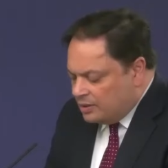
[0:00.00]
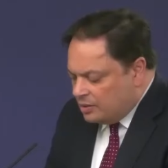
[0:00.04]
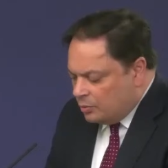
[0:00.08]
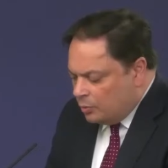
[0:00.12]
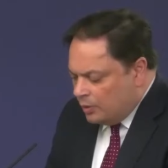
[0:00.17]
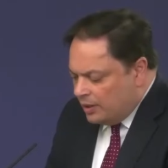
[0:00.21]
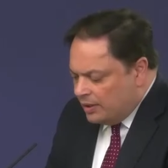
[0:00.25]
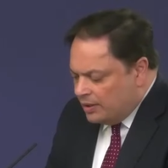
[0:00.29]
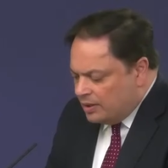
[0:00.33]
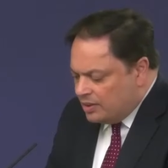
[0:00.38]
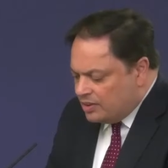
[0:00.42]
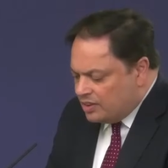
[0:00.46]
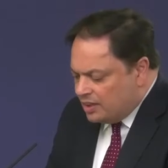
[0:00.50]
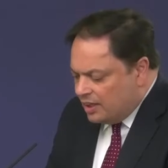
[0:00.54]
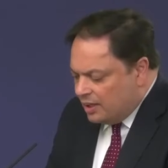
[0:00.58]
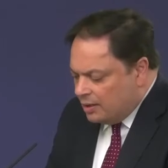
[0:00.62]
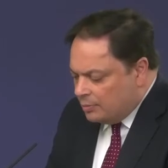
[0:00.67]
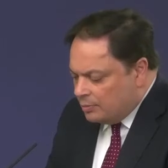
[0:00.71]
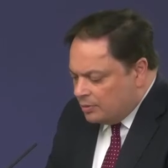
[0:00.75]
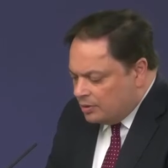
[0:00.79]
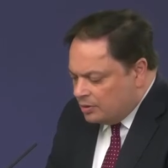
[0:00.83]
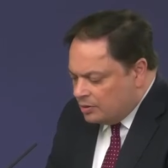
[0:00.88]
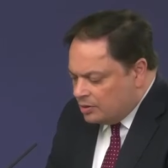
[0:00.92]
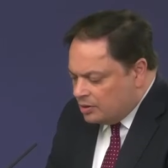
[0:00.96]
a witness
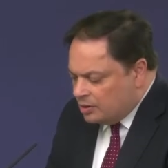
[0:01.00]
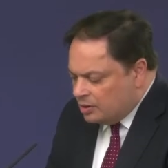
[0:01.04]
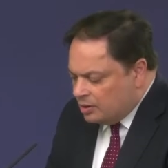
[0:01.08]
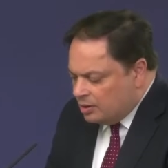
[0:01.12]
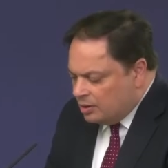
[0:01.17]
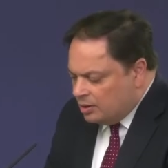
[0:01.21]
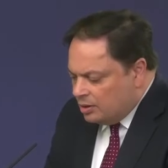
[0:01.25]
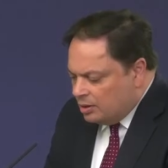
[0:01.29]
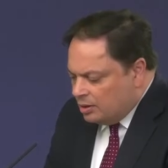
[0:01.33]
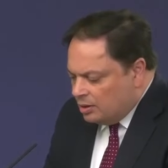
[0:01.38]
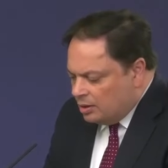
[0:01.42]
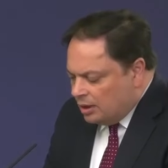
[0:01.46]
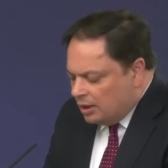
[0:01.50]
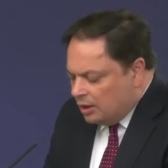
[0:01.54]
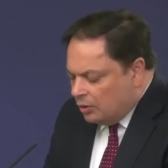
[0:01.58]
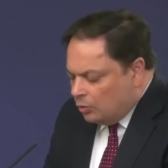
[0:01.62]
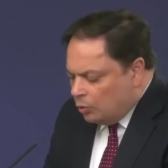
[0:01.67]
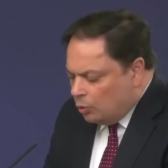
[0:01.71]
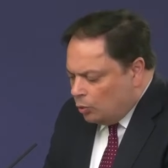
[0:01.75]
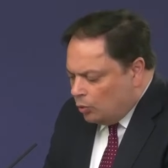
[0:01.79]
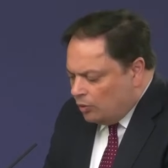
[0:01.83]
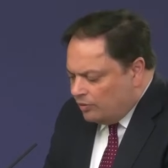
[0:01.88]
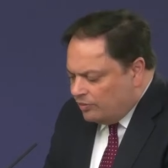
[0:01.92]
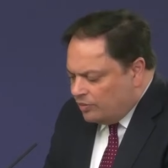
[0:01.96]
statement in
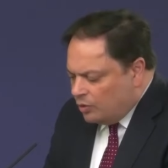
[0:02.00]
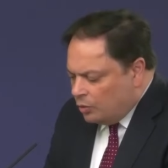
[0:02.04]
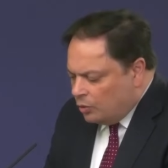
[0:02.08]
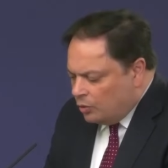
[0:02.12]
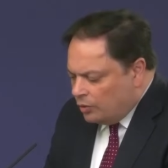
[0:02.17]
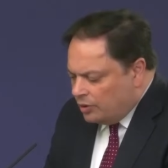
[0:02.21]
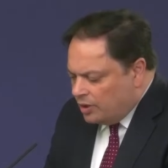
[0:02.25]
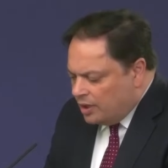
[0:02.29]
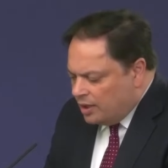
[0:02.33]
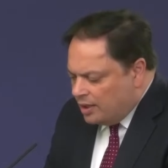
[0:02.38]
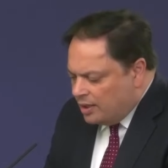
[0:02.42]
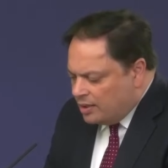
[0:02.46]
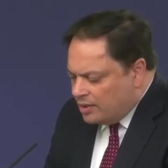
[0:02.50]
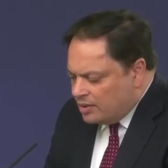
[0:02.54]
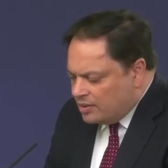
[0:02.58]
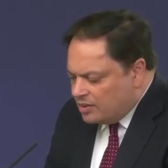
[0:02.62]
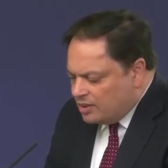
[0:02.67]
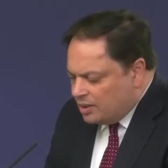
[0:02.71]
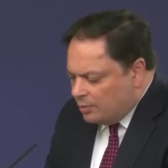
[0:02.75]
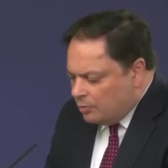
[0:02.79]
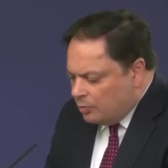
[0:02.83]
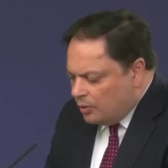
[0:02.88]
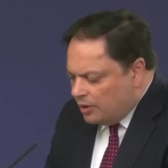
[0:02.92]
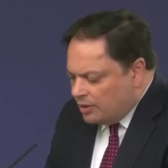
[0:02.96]
all of your
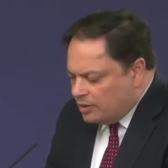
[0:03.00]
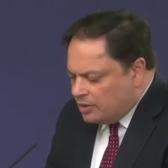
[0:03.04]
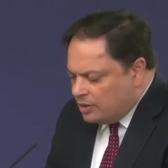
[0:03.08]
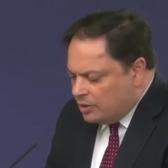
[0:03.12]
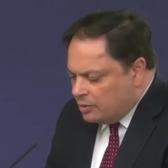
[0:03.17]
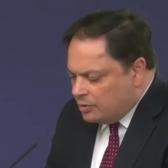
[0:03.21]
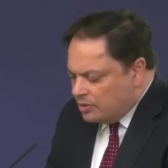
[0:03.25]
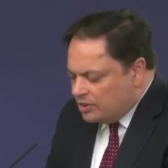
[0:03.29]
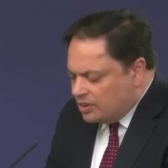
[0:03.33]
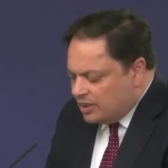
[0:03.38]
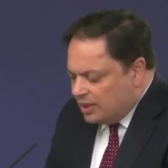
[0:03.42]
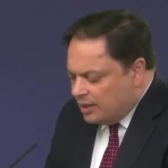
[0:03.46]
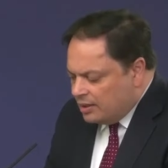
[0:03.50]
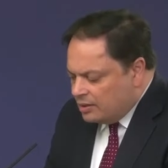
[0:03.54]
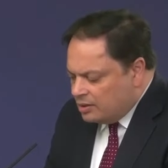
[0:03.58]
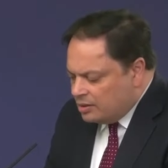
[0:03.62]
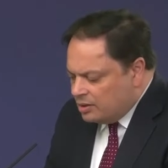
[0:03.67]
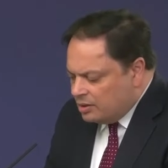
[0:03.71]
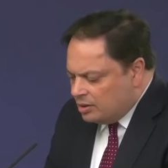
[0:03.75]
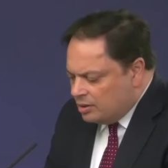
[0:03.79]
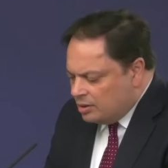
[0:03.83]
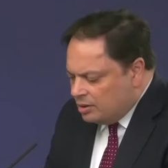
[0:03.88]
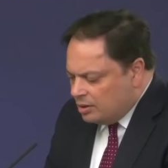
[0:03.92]
years in which you said